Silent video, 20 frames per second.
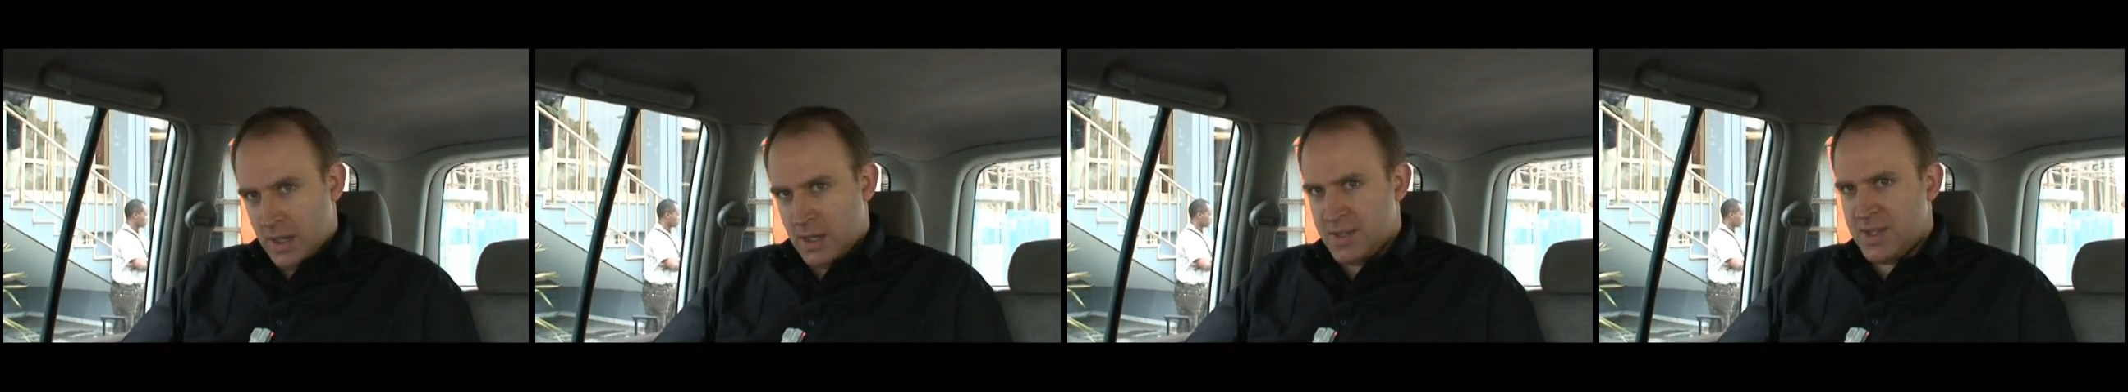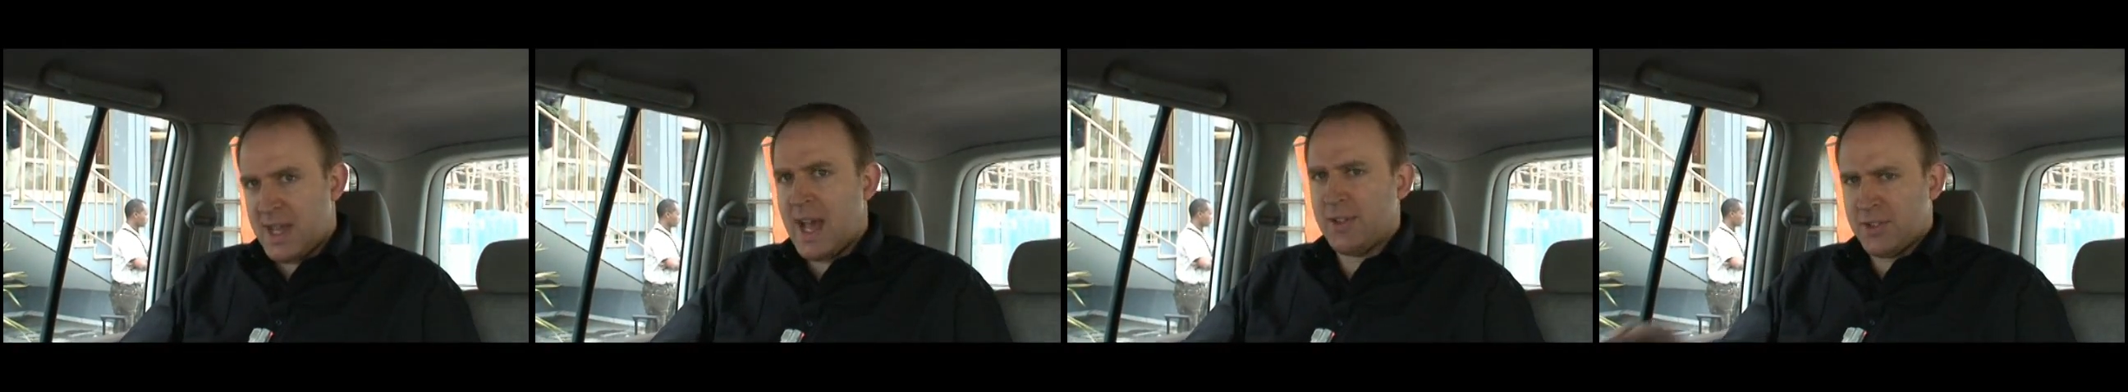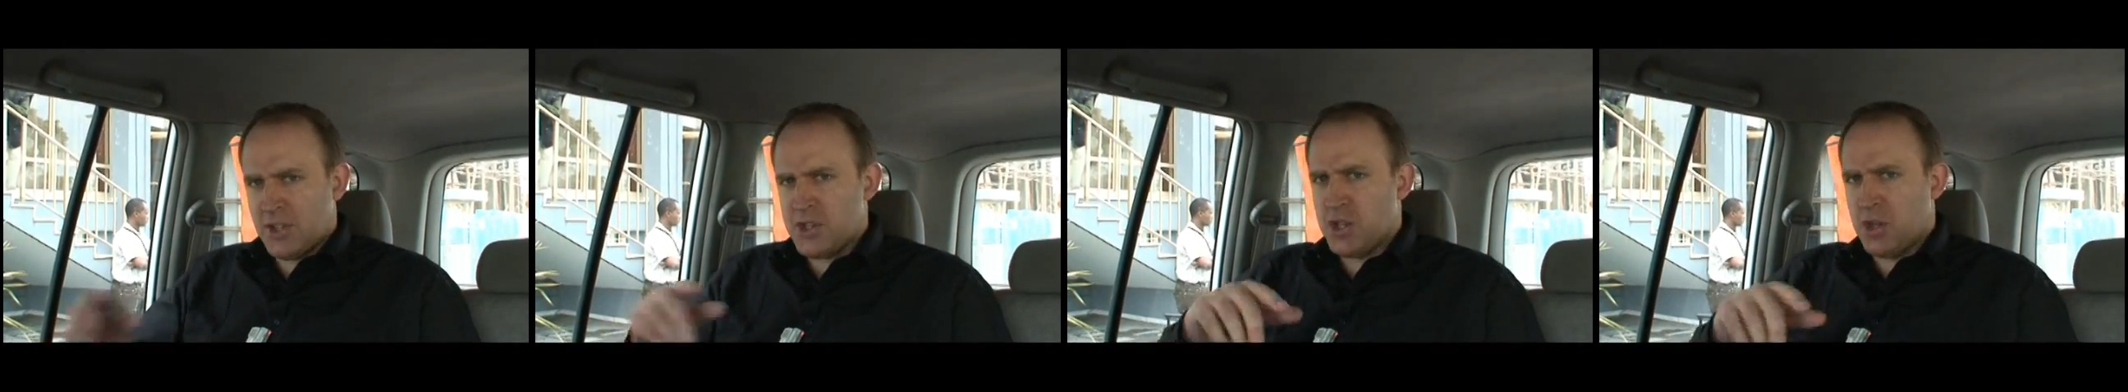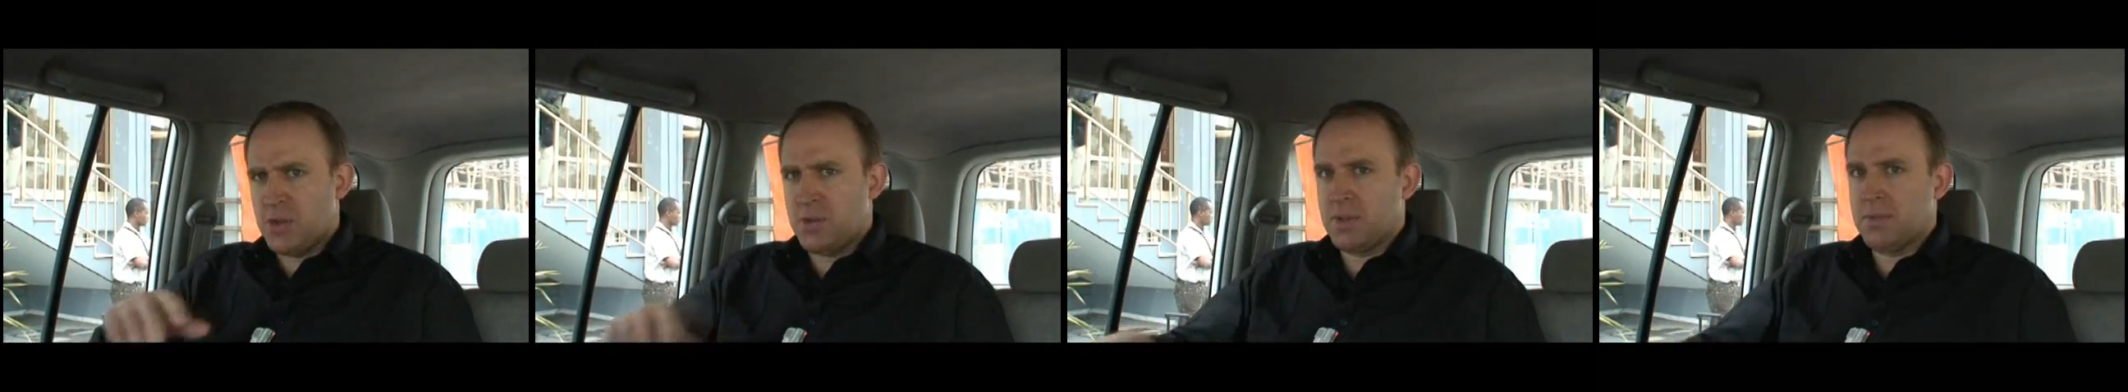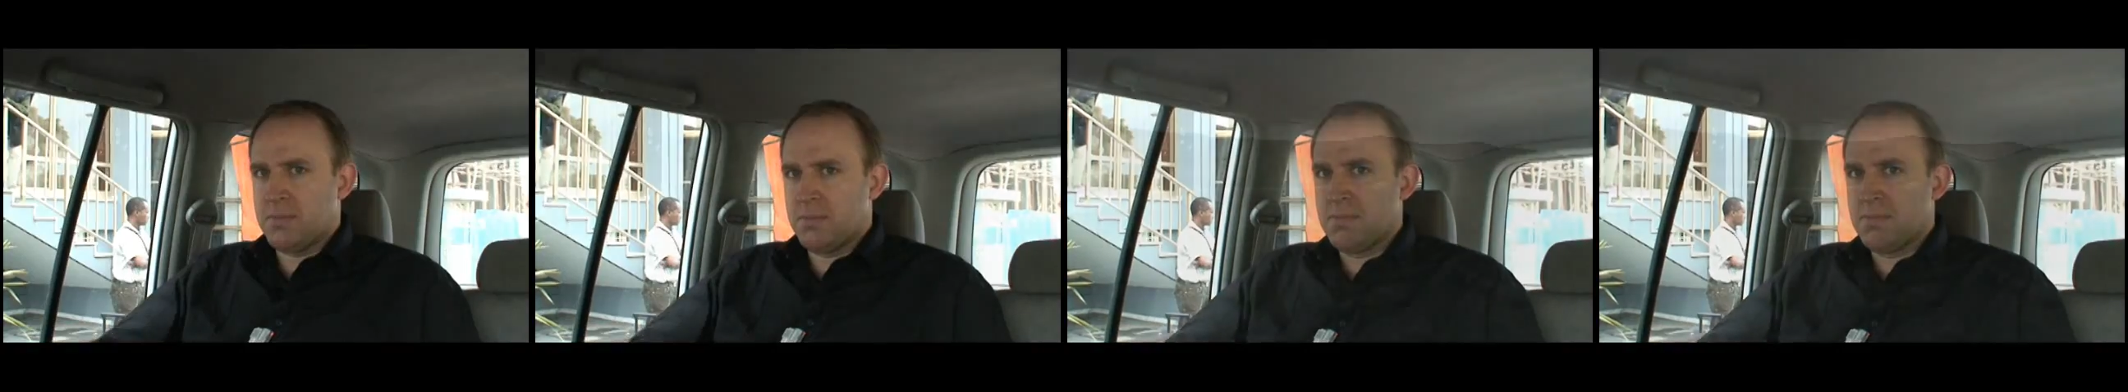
it's the altitude.